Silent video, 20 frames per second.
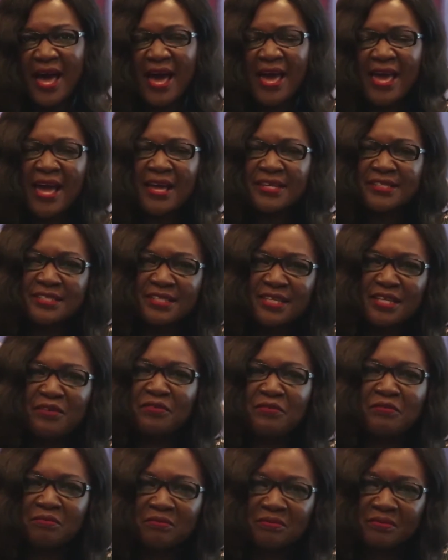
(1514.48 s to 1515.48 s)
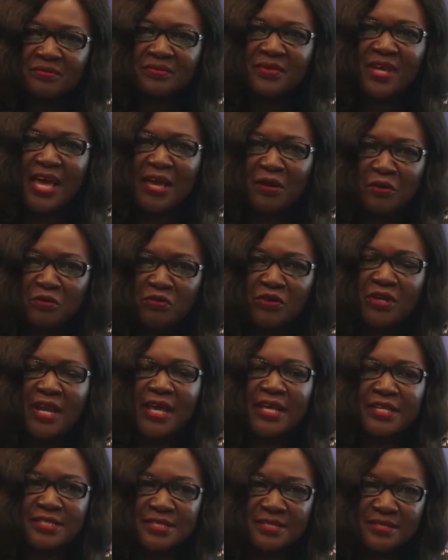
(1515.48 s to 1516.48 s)
I actually, I could
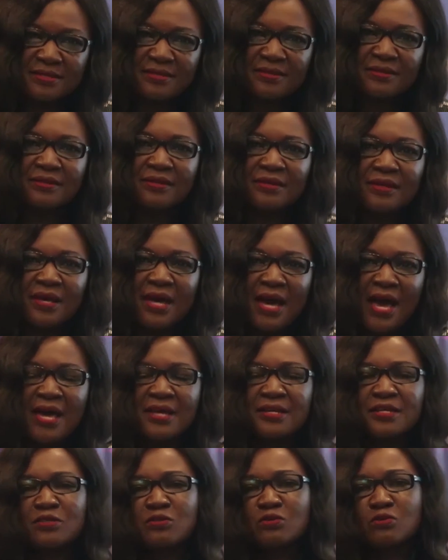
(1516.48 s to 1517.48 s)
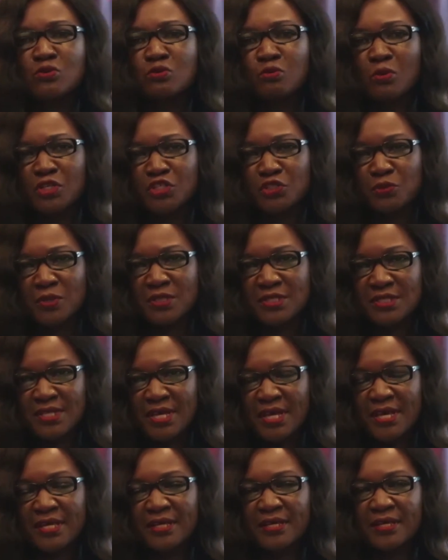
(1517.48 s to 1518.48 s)
relate. I understood what she was
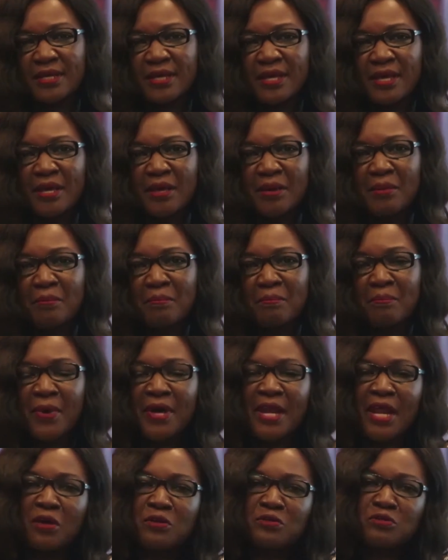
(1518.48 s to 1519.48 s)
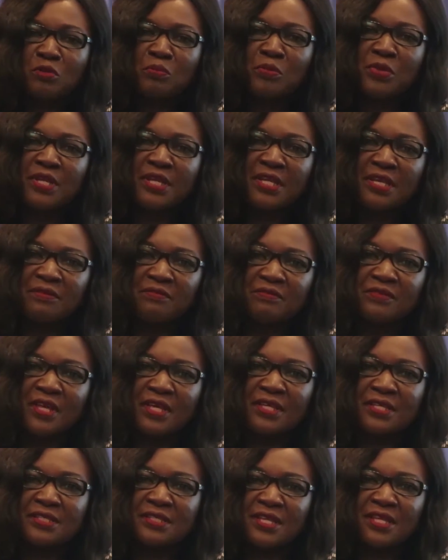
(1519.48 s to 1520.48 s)
saying. But I also believe
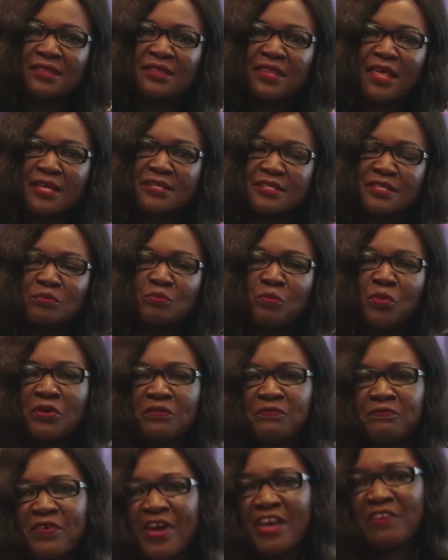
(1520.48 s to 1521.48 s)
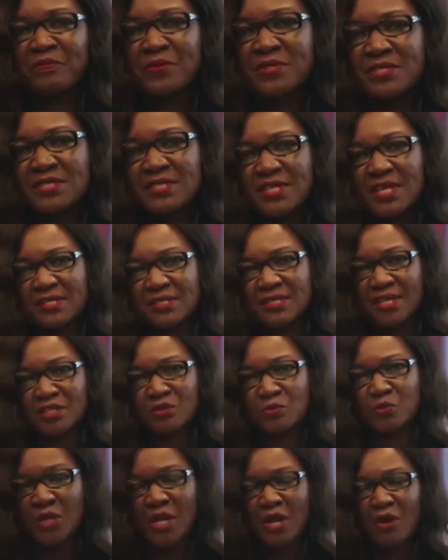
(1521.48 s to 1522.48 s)
that the 13.5%
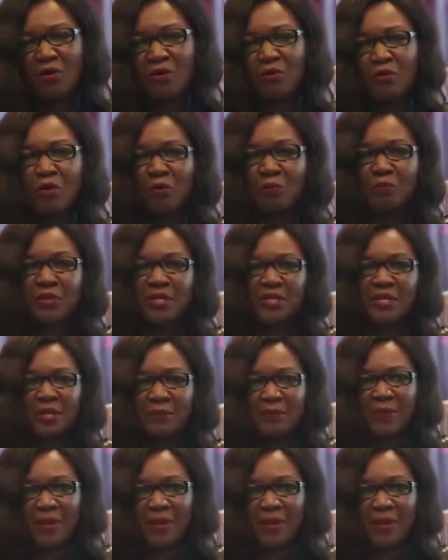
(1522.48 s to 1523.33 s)
that we are all complaining